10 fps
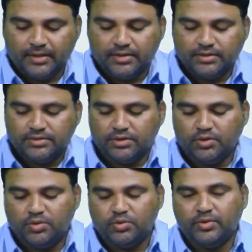so
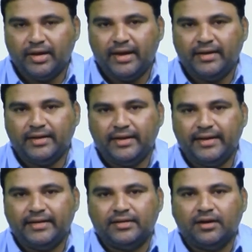2 and
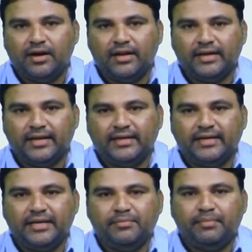8 are
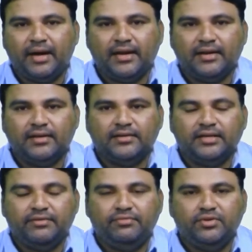connected in parallel.
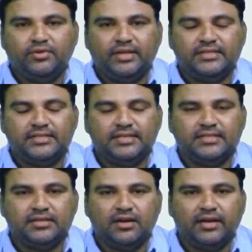If two
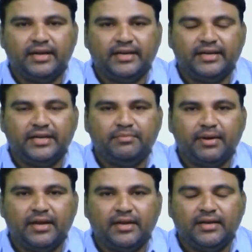resistors are connected in
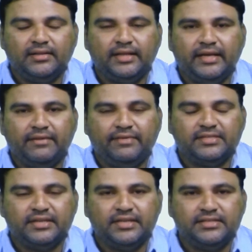parallel, the
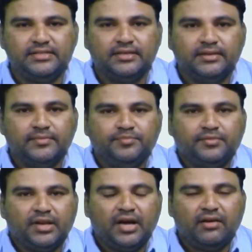equation is
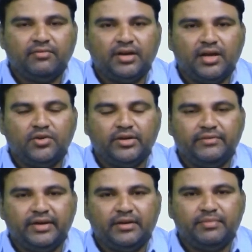R1 R2
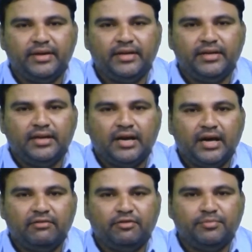divided by
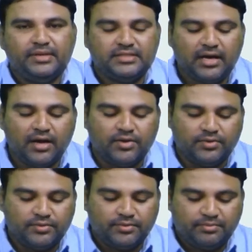R1 plus
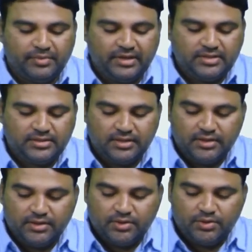R2, means
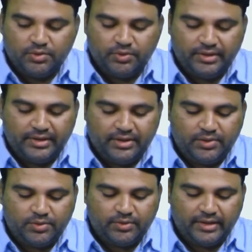2
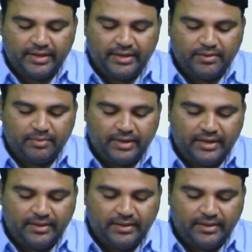into 8 by